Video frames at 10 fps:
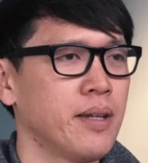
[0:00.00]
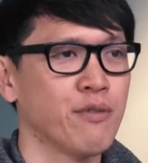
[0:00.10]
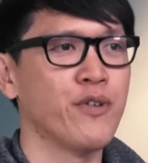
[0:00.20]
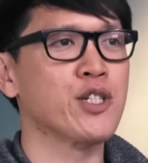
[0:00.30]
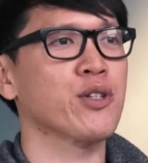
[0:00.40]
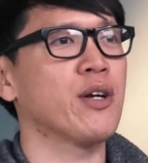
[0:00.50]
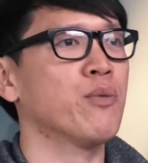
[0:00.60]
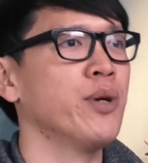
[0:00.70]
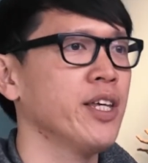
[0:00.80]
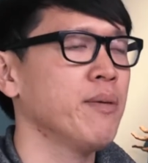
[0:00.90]
Now, the feature that
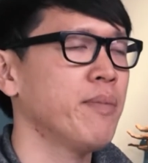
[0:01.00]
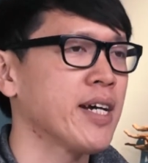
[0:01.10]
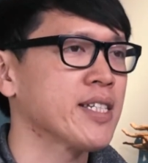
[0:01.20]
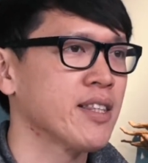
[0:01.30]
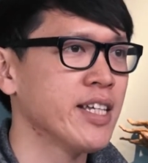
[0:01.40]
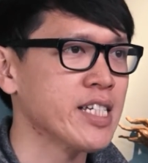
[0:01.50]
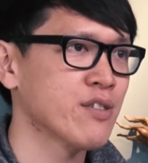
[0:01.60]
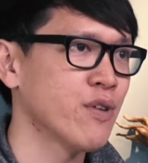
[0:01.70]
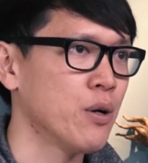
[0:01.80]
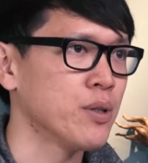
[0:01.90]
really makes this
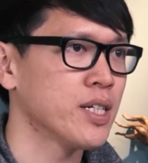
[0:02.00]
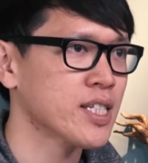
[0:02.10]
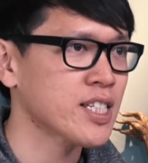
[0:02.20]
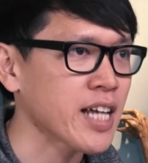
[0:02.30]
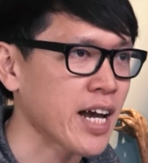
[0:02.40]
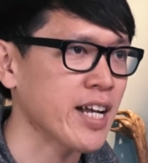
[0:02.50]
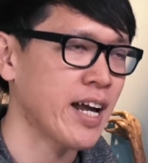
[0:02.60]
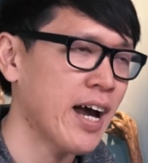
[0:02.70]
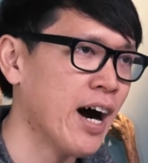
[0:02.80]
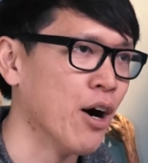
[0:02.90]
phone
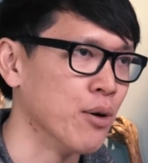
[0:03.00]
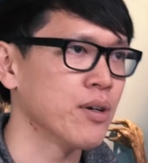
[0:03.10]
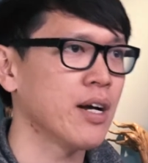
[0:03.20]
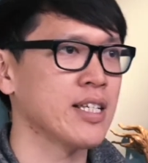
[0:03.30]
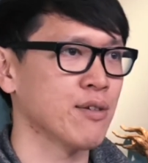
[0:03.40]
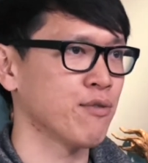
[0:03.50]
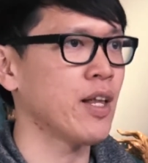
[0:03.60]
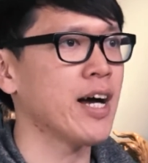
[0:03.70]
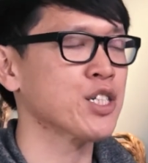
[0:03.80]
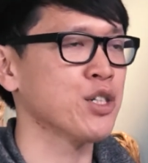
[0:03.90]
stand out as a
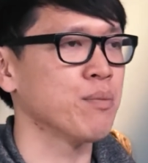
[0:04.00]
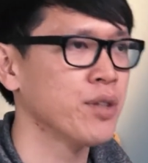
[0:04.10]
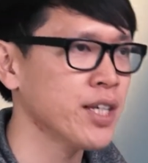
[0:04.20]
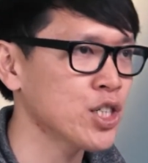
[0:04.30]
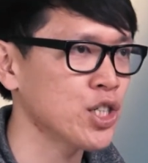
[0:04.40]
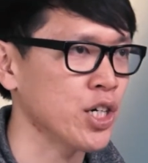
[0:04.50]
flagship this